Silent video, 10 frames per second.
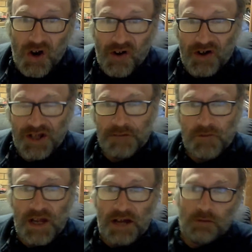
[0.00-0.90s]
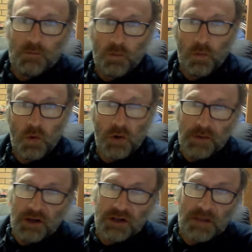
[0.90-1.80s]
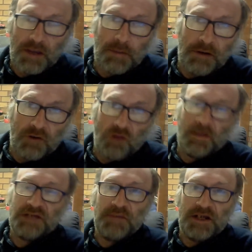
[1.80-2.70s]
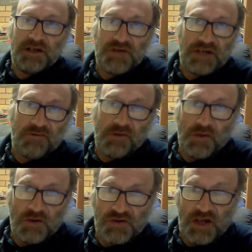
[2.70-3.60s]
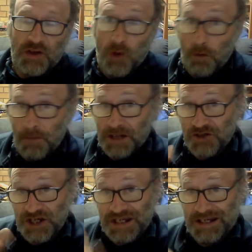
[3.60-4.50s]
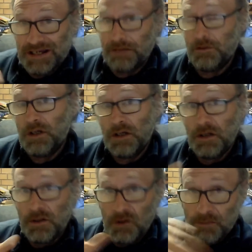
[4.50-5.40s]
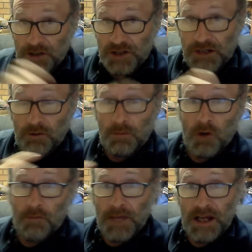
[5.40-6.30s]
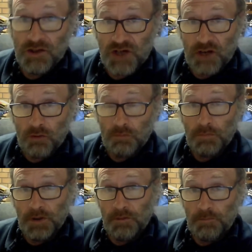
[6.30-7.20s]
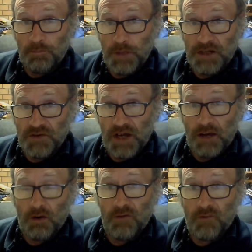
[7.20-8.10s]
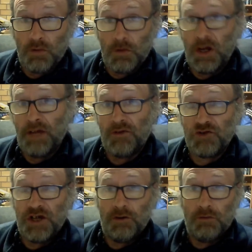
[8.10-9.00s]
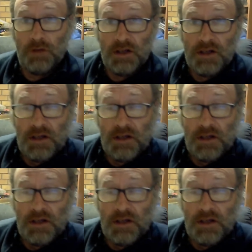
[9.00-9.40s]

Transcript: Alrighty. Now, what do we got coming up here at Old Mate's Backyard Tech for a Thursday? Not much here. Not much here on my main channel, but a big day over on my other channel.